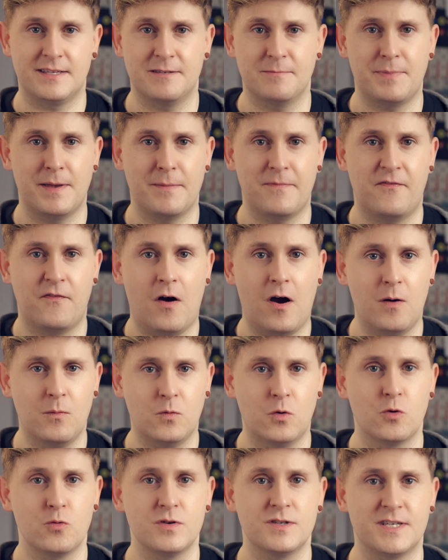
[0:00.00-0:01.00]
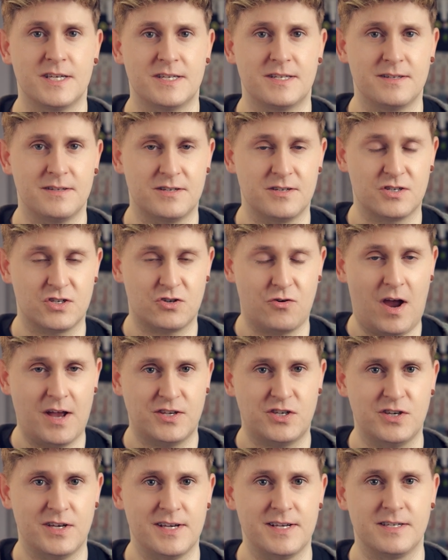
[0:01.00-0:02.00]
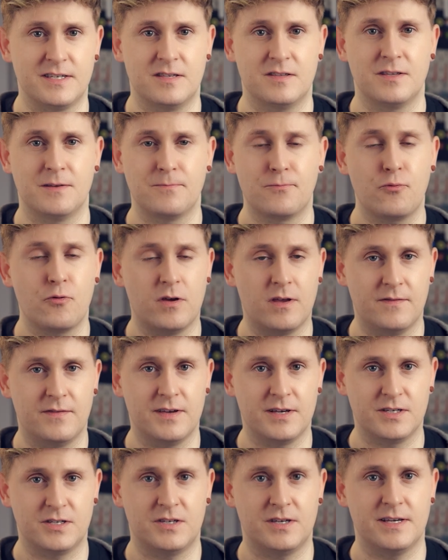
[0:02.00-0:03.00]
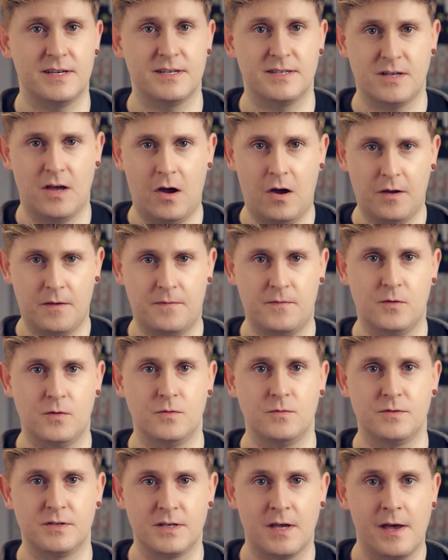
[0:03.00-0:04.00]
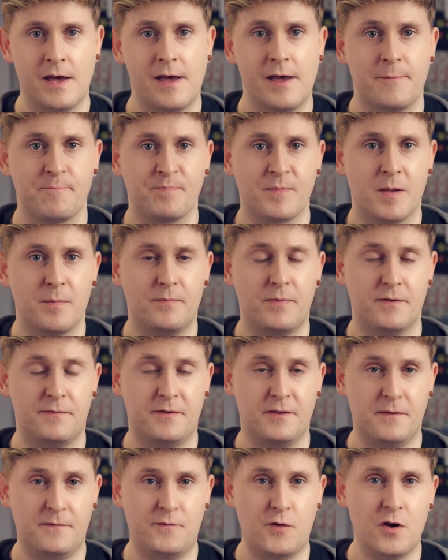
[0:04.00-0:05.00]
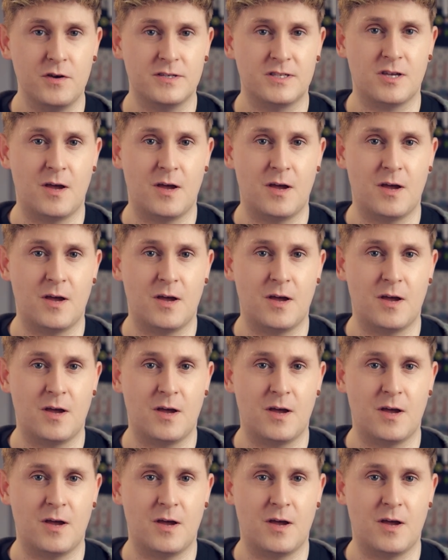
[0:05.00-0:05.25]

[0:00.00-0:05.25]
to be far more resistant to scratches than in previous year's iPhones. But for the first